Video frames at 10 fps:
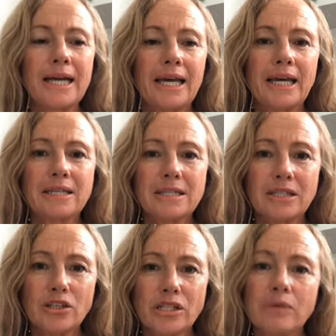is
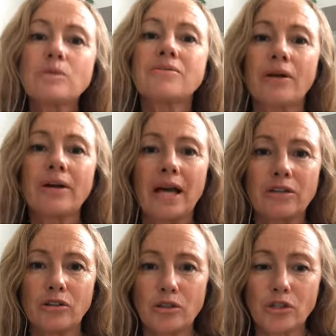that she was very
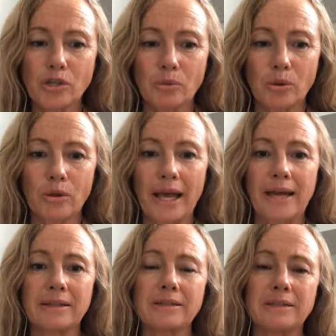unusual
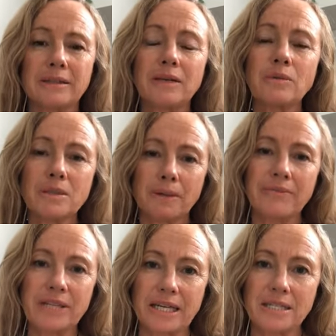and there was a bit of
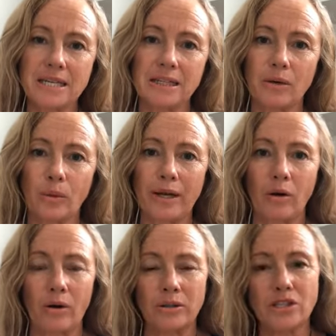teasing that went
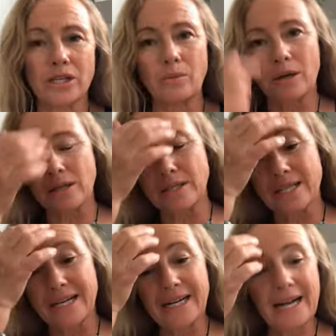on. She was
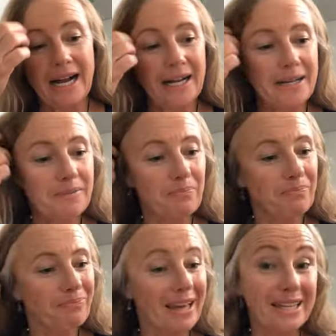
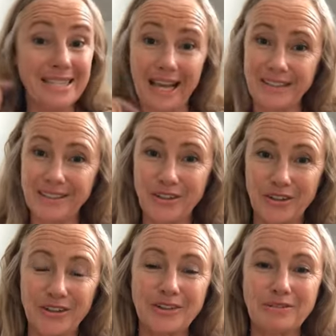an Italian
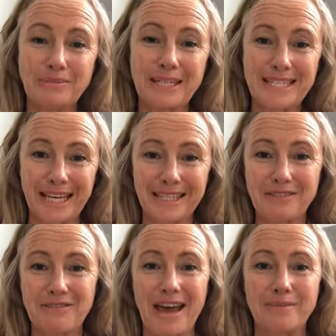girl from an Italian
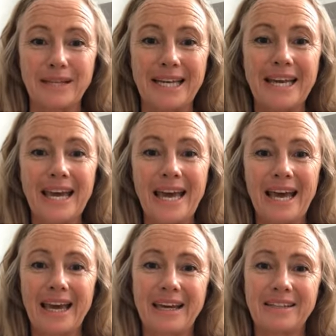family,
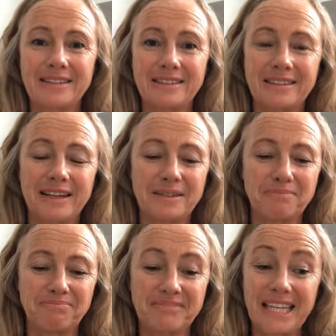and
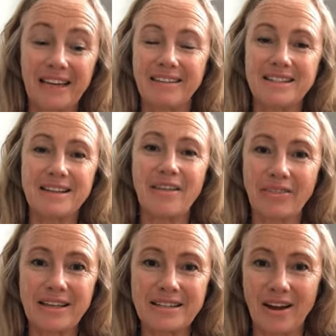yeah, these are the
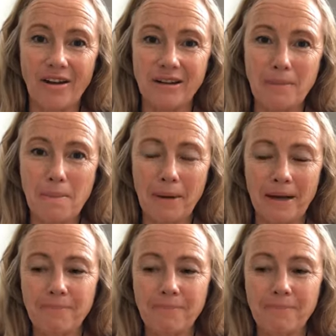things that I remember.